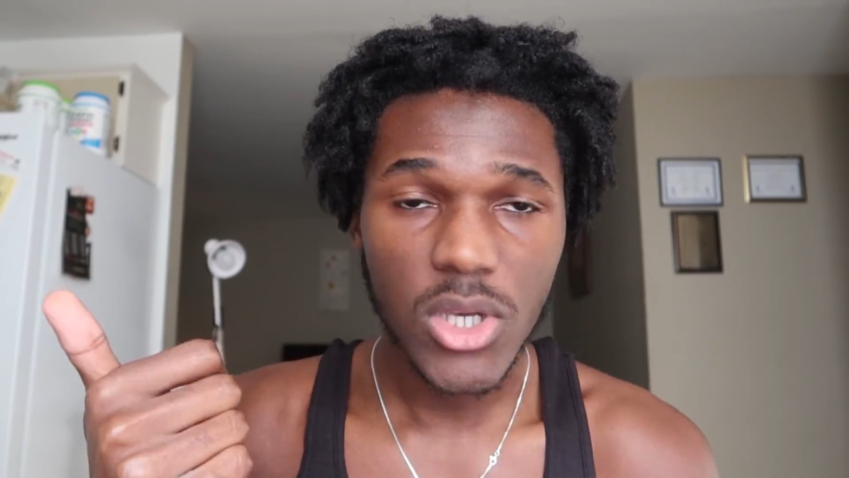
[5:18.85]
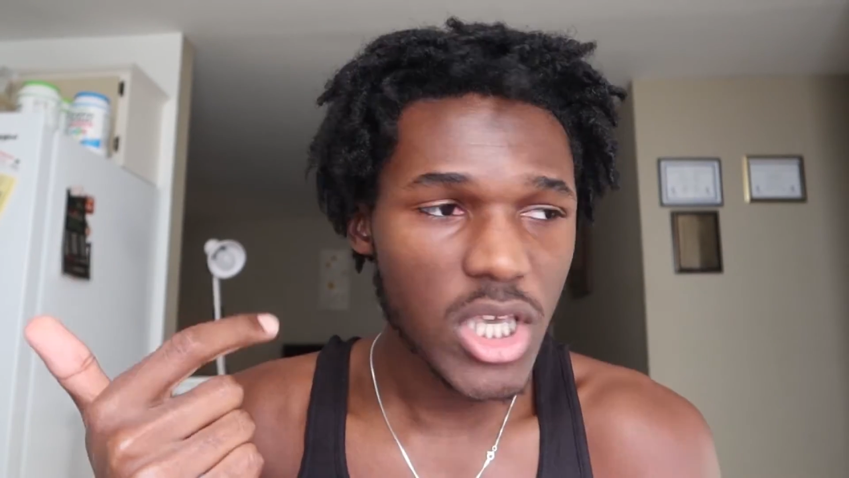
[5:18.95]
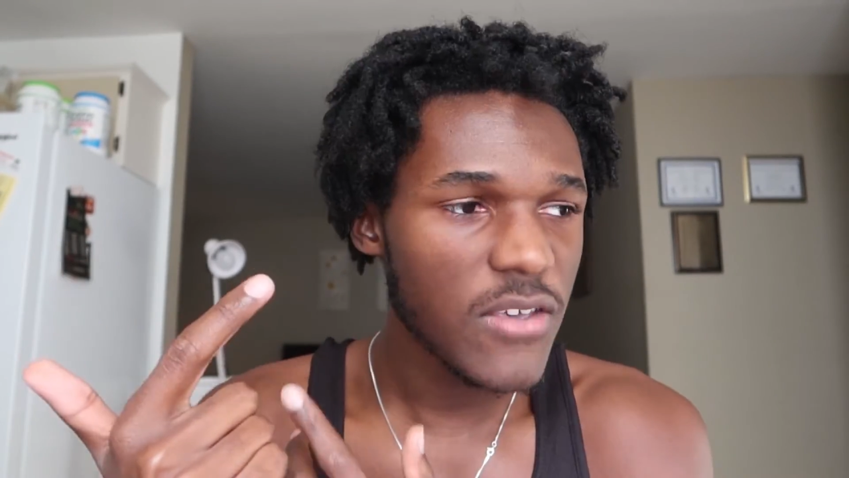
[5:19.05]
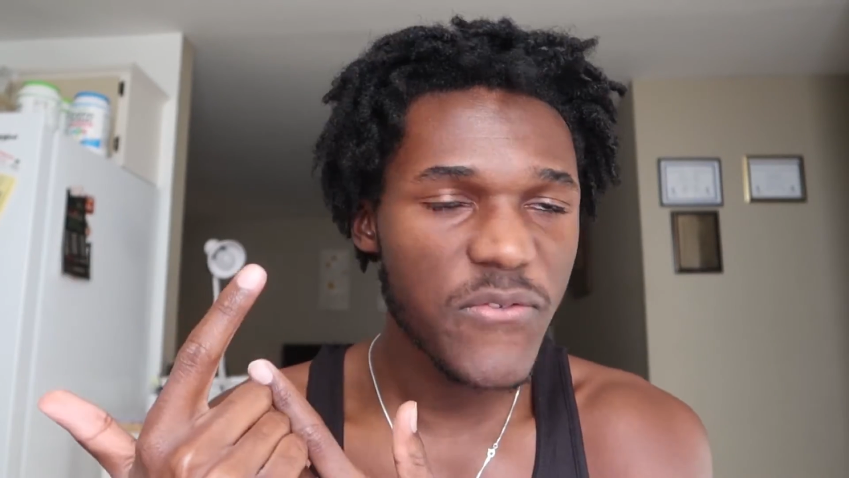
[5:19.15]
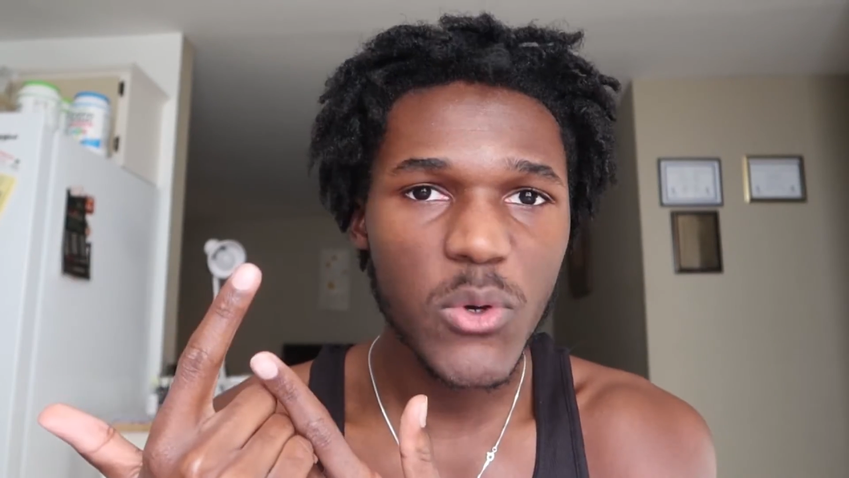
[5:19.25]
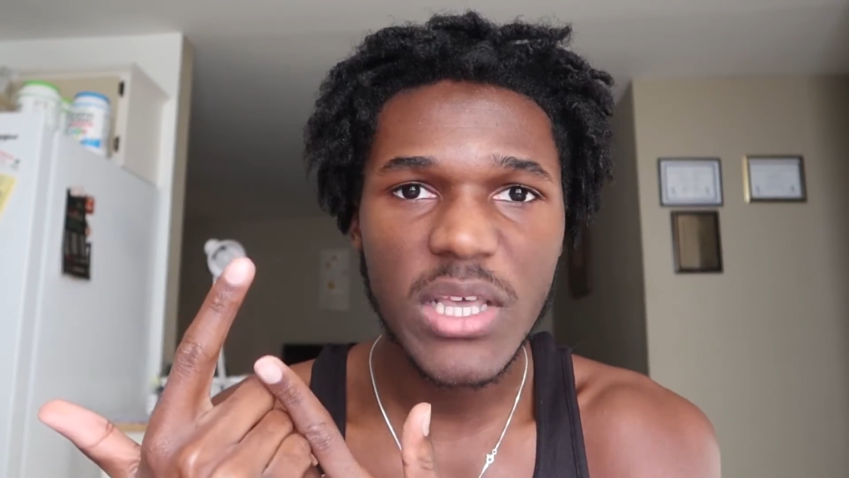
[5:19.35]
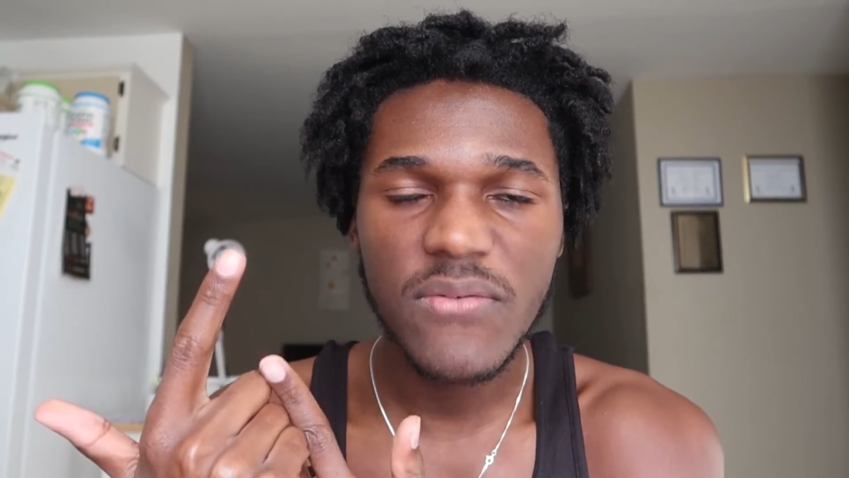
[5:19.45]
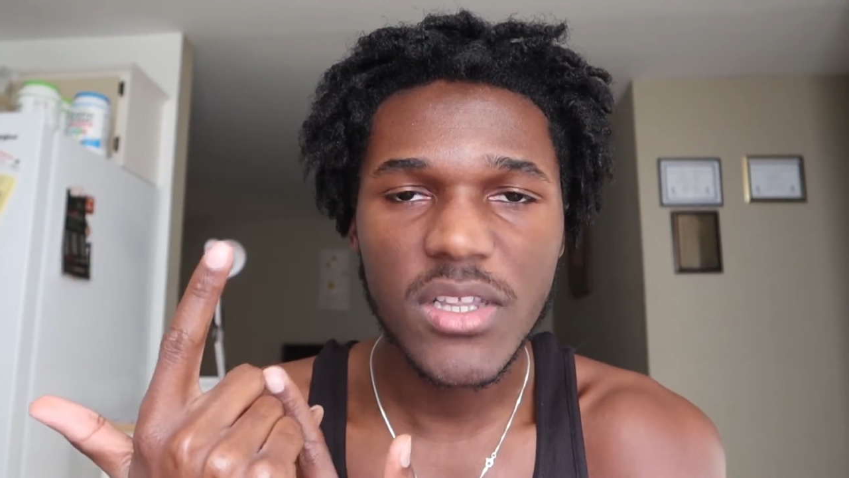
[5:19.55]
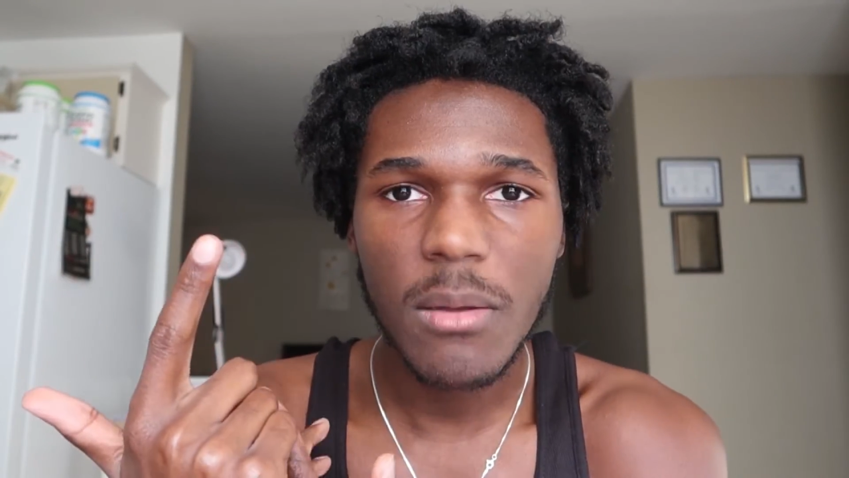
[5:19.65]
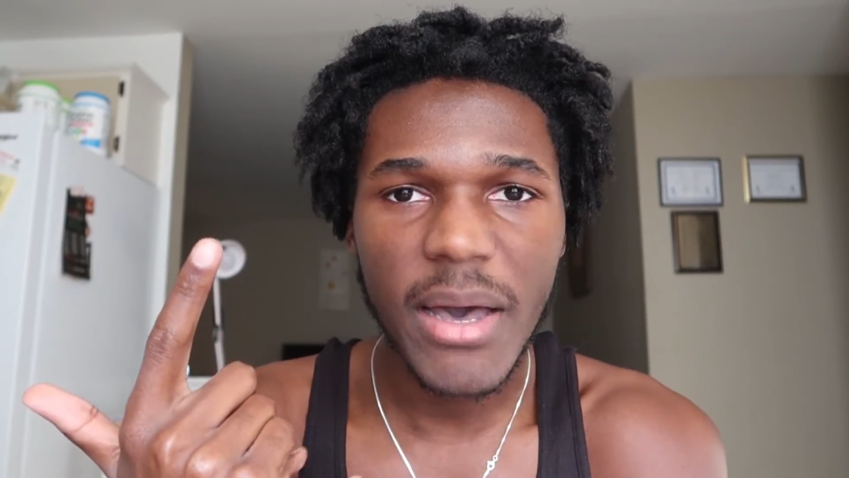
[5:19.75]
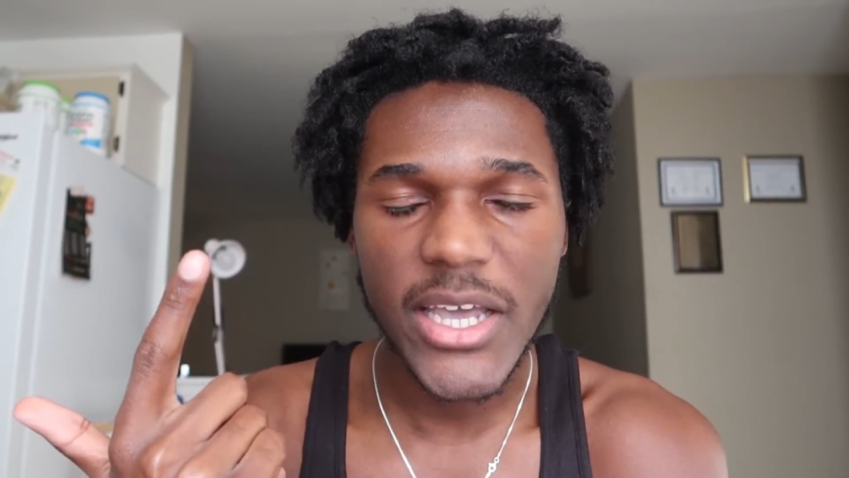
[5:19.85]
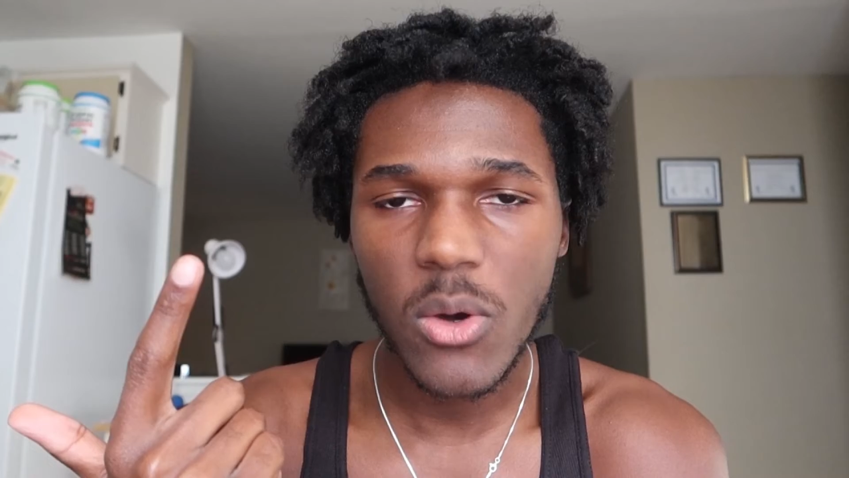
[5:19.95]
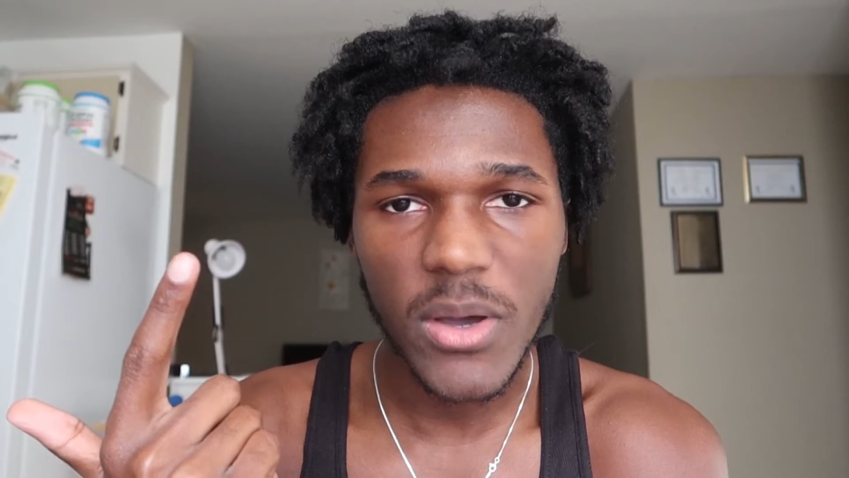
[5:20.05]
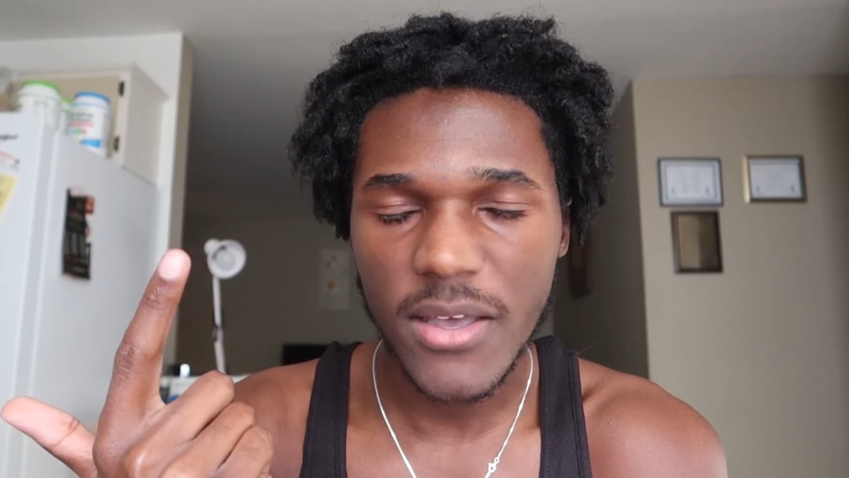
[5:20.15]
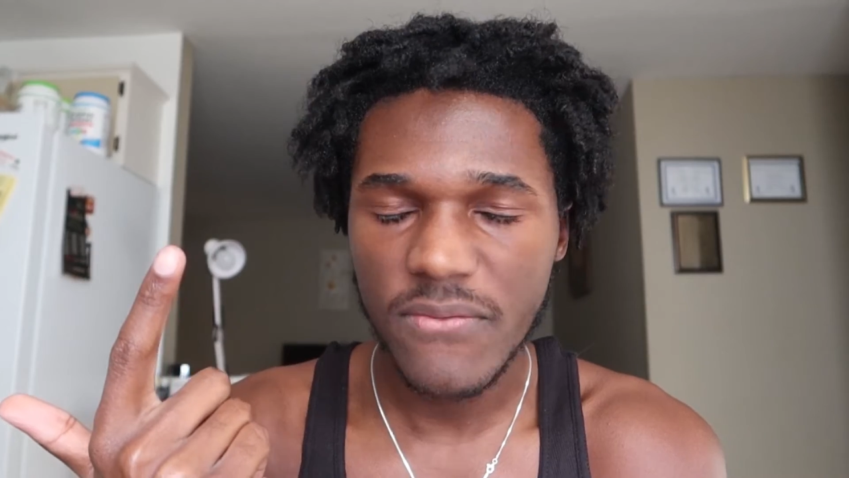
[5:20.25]
Cooking food even in the
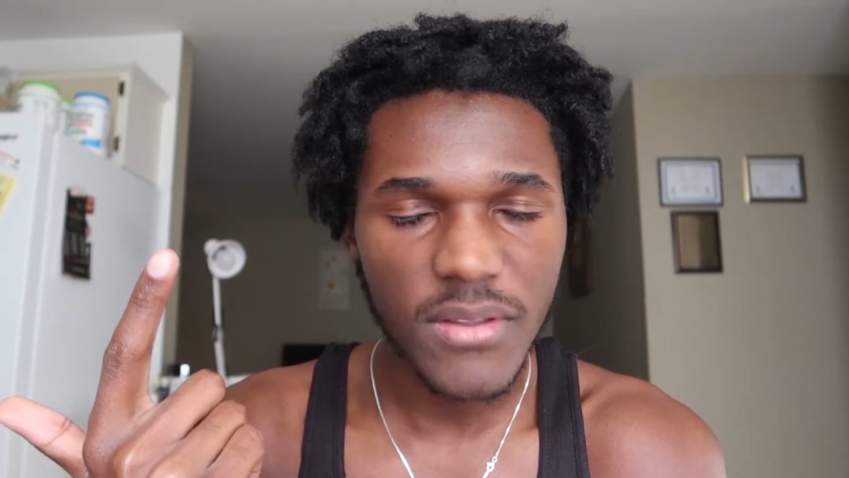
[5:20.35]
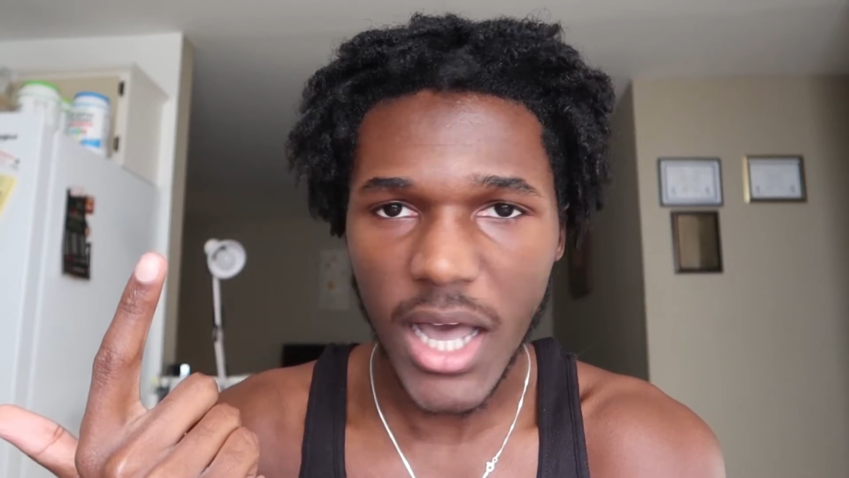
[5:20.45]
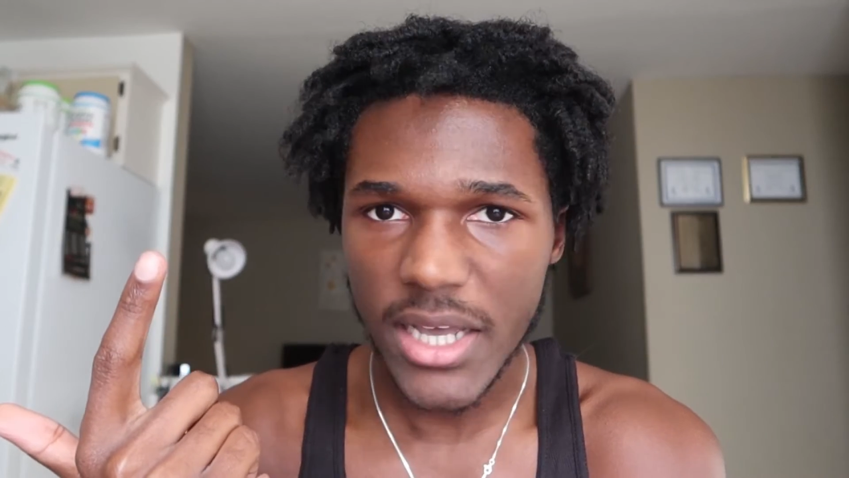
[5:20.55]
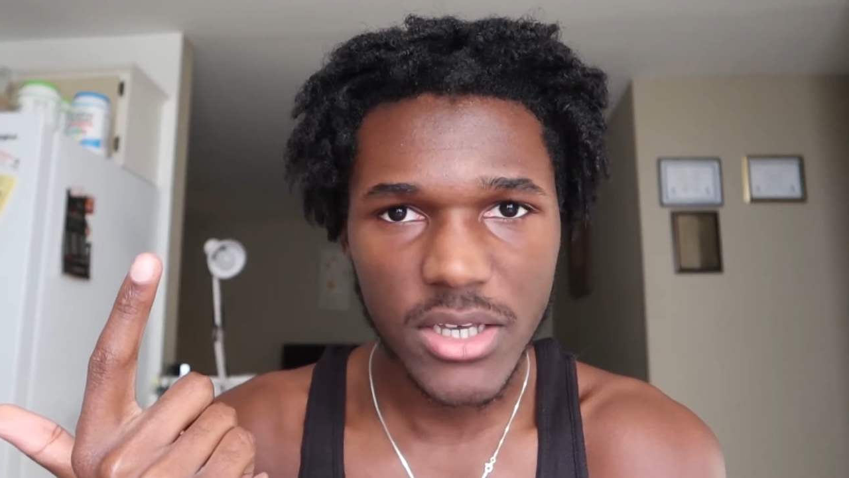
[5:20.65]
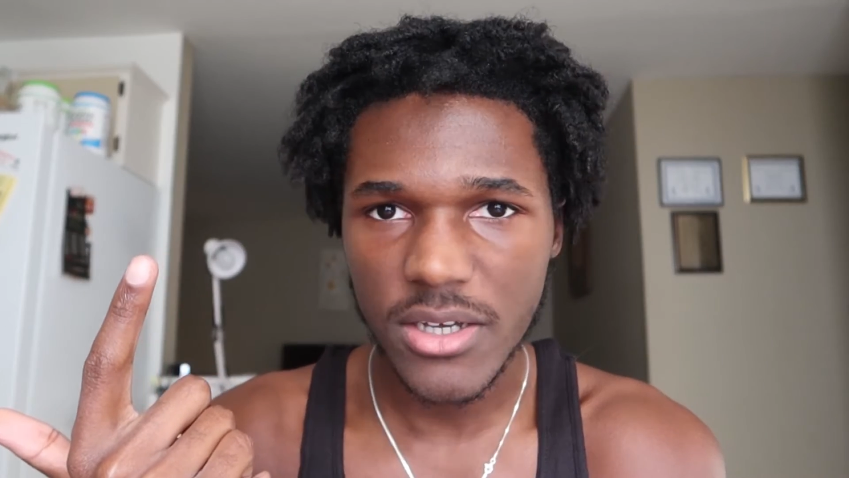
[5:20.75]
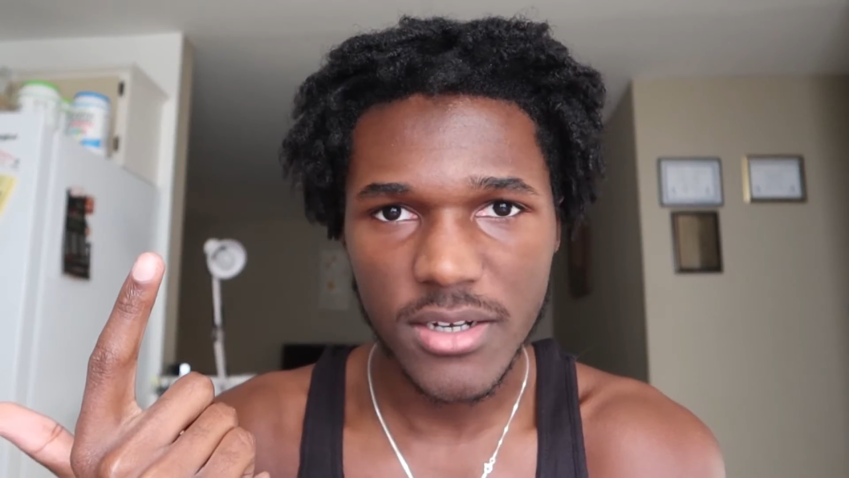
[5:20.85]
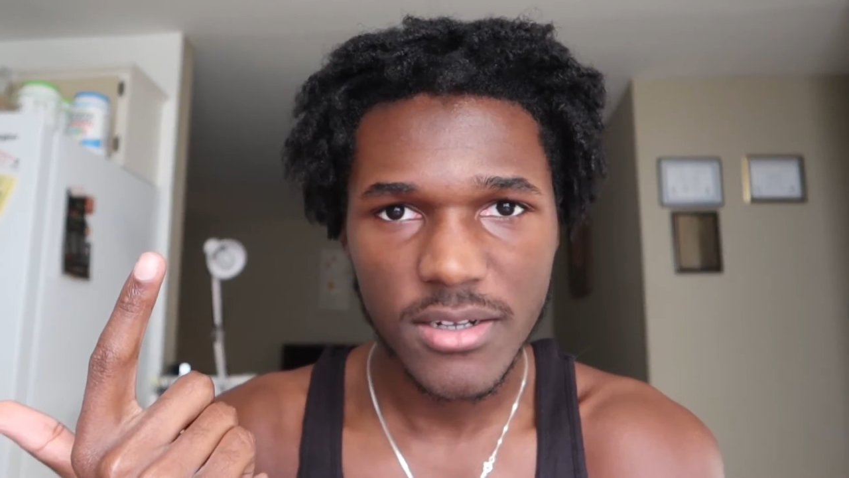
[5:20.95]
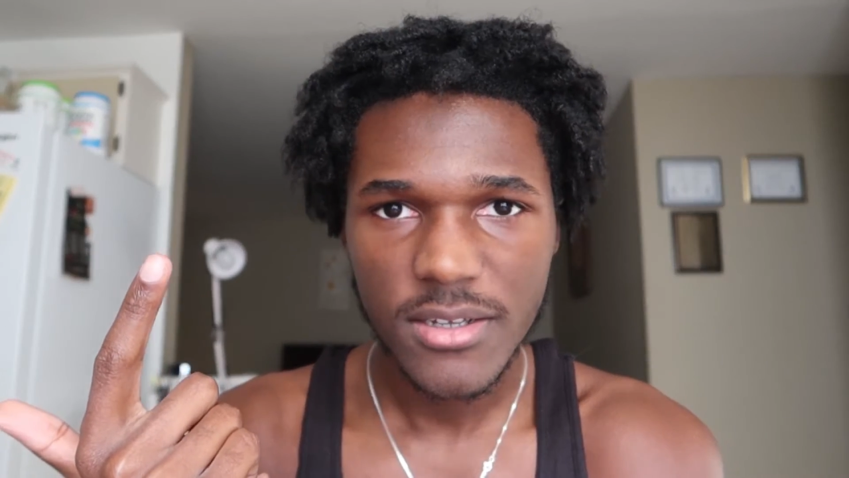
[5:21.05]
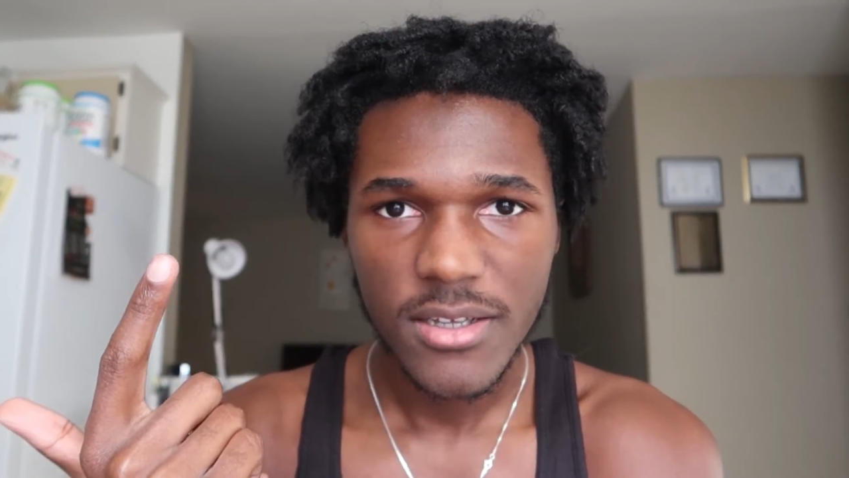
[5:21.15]
microwave, not good.